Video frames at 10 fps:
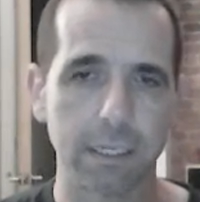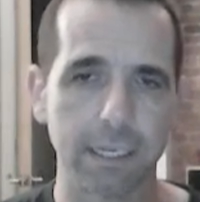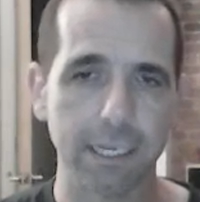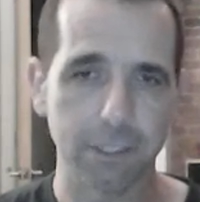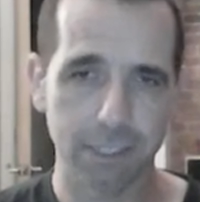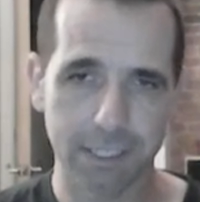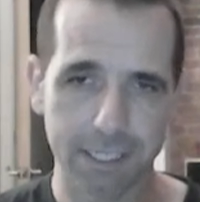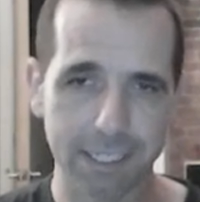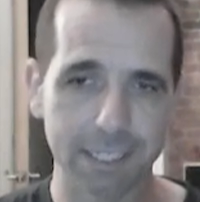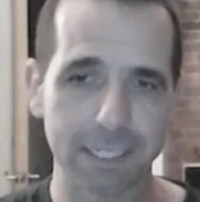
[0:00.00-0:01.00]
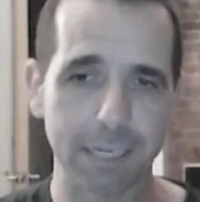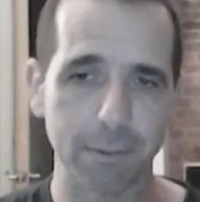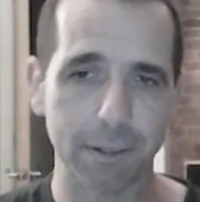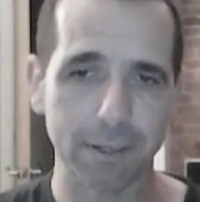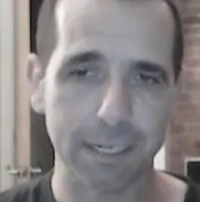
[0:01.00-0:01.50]
king g6. How
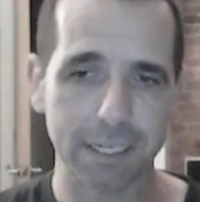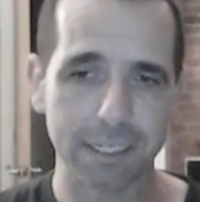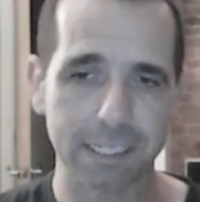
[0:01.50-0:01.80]
about that?